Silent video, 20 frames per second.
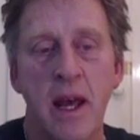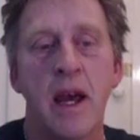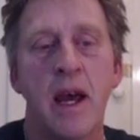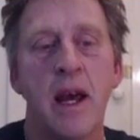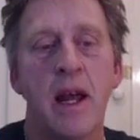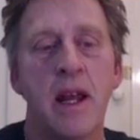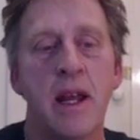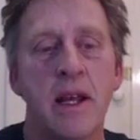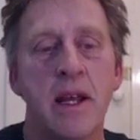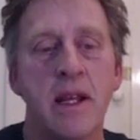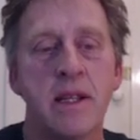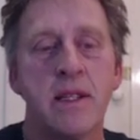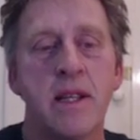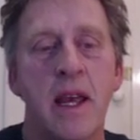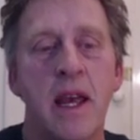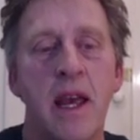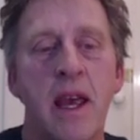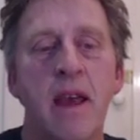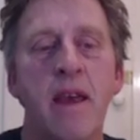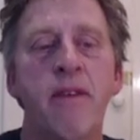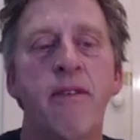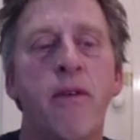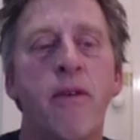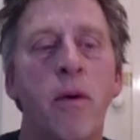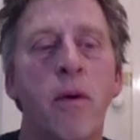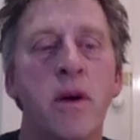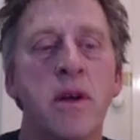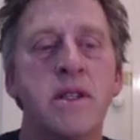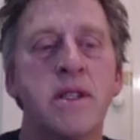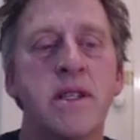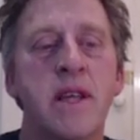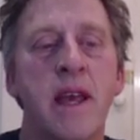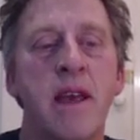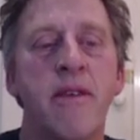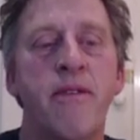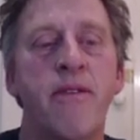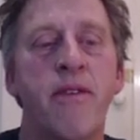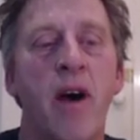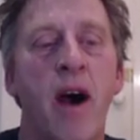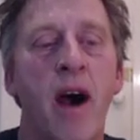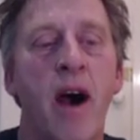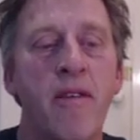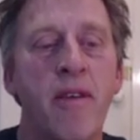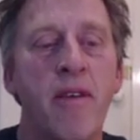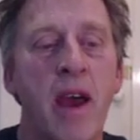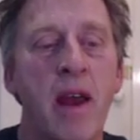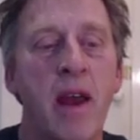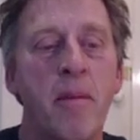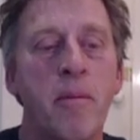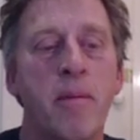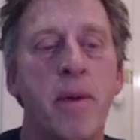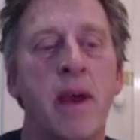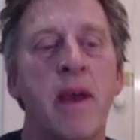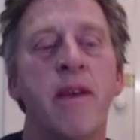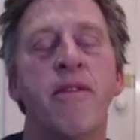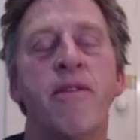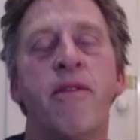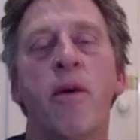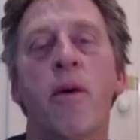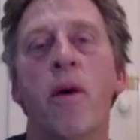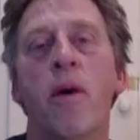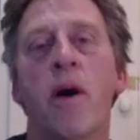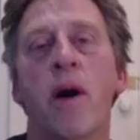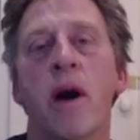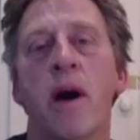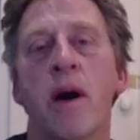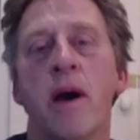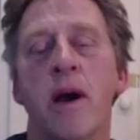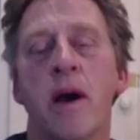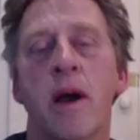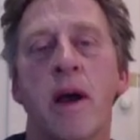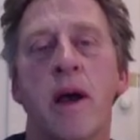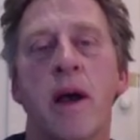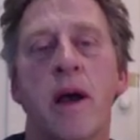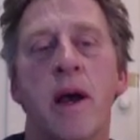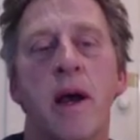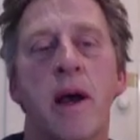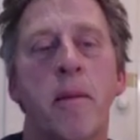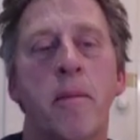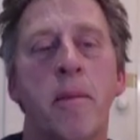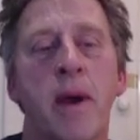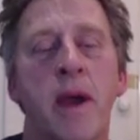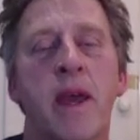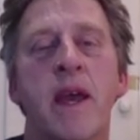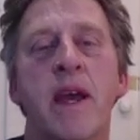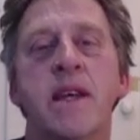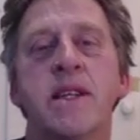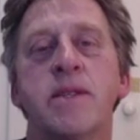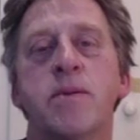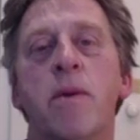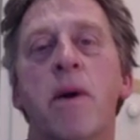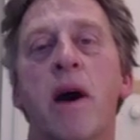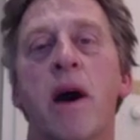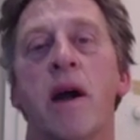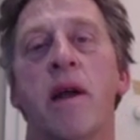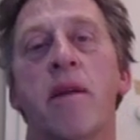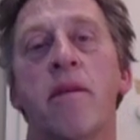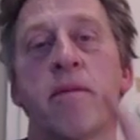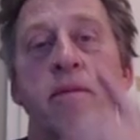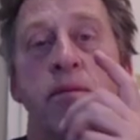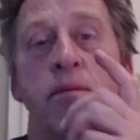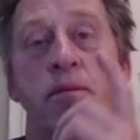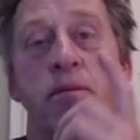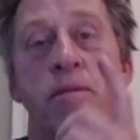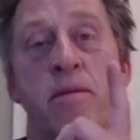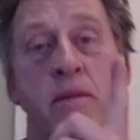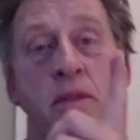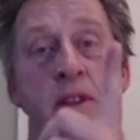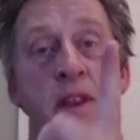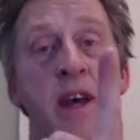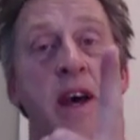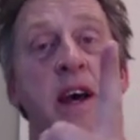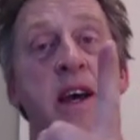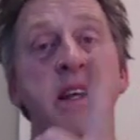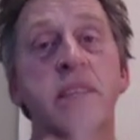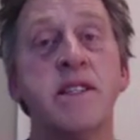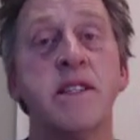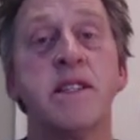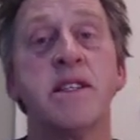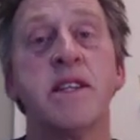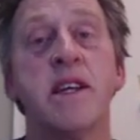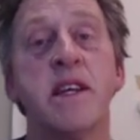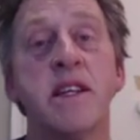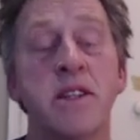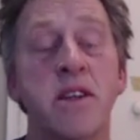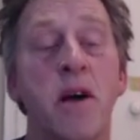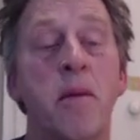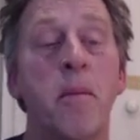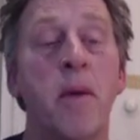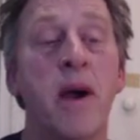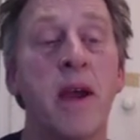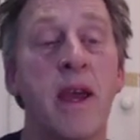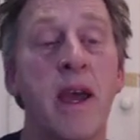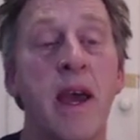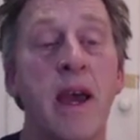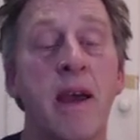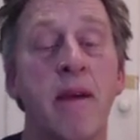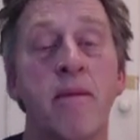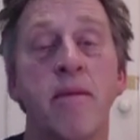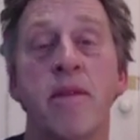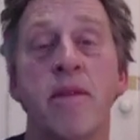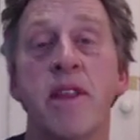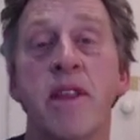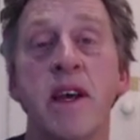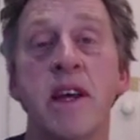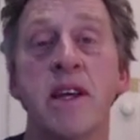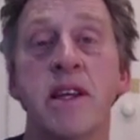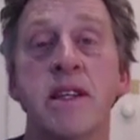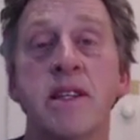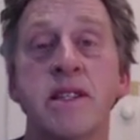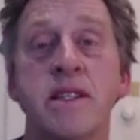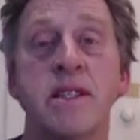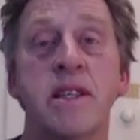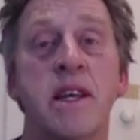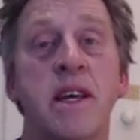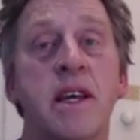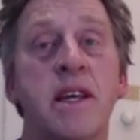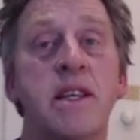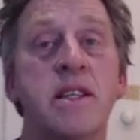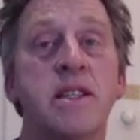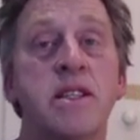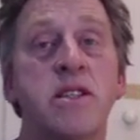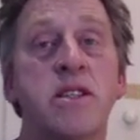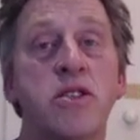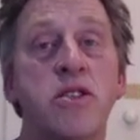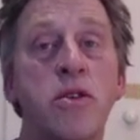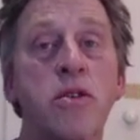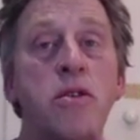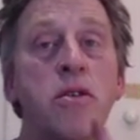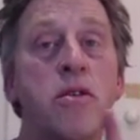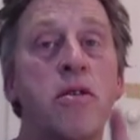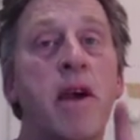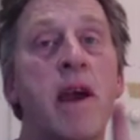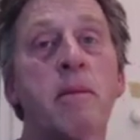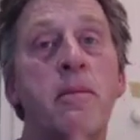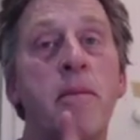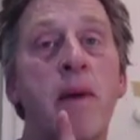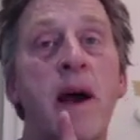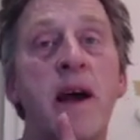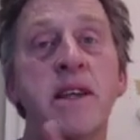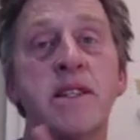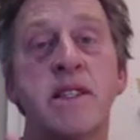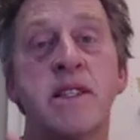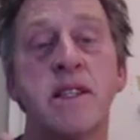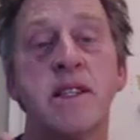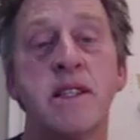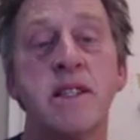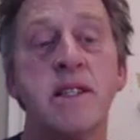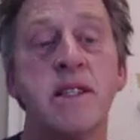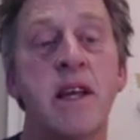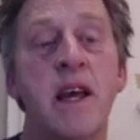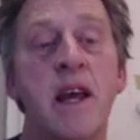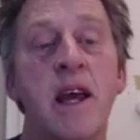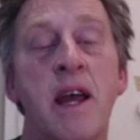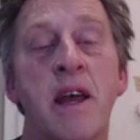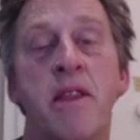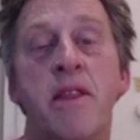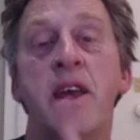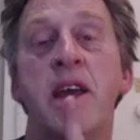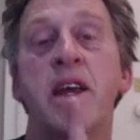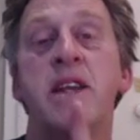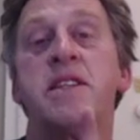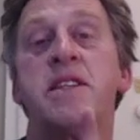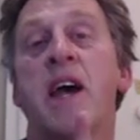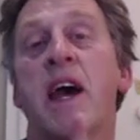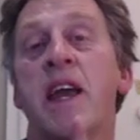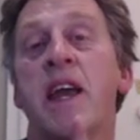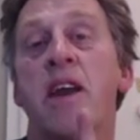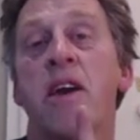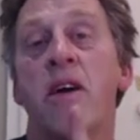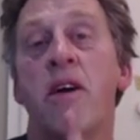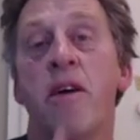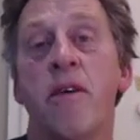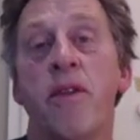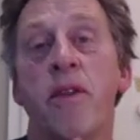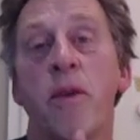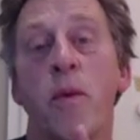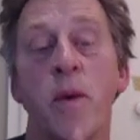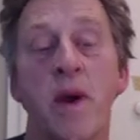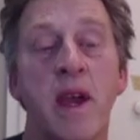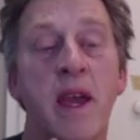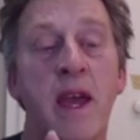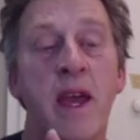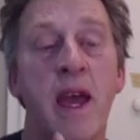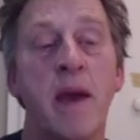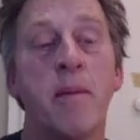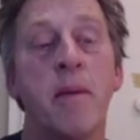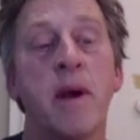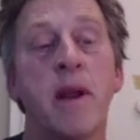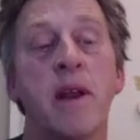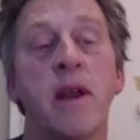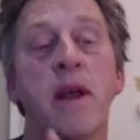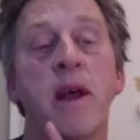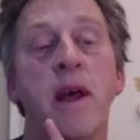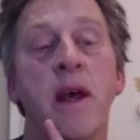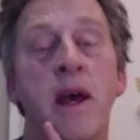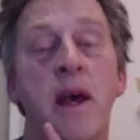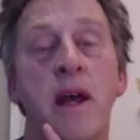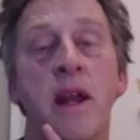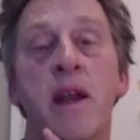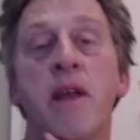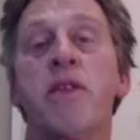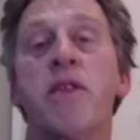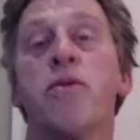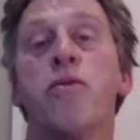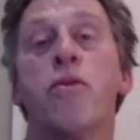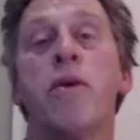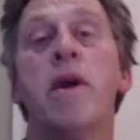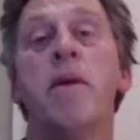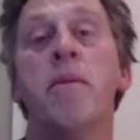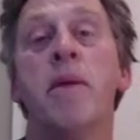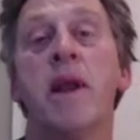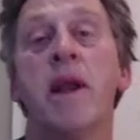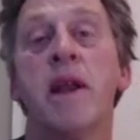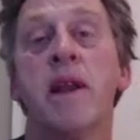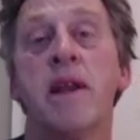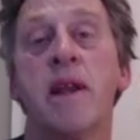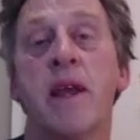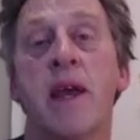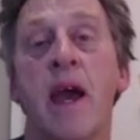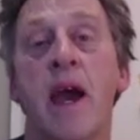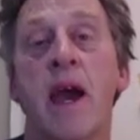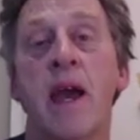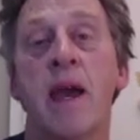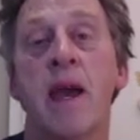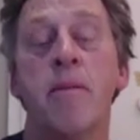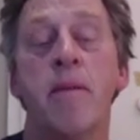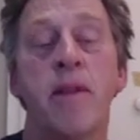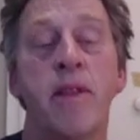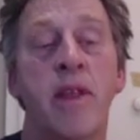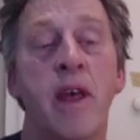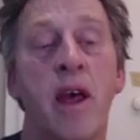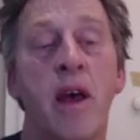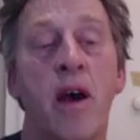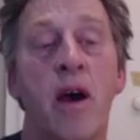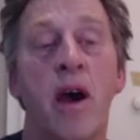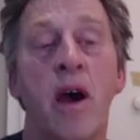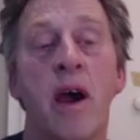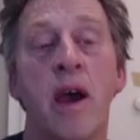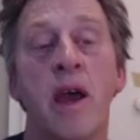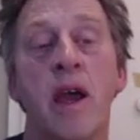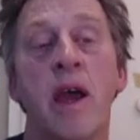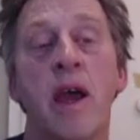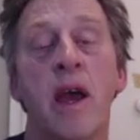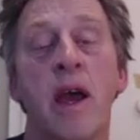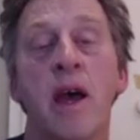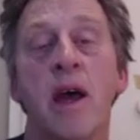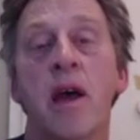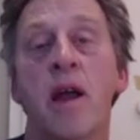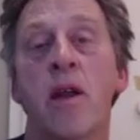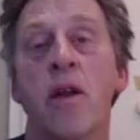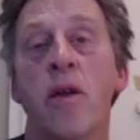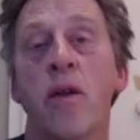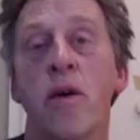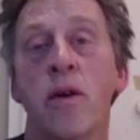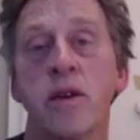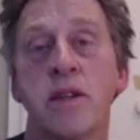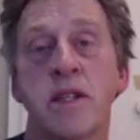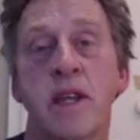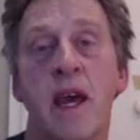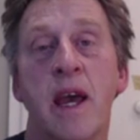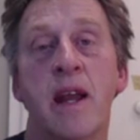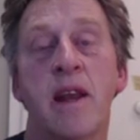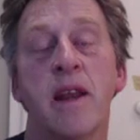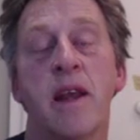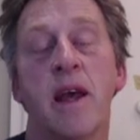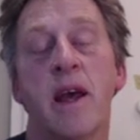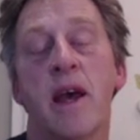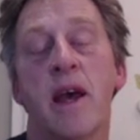It is e4, c5 and b4. But guess what? This is not my game. This is two grandmasters, their take on the wing gambit in a 3-minute game that I looked at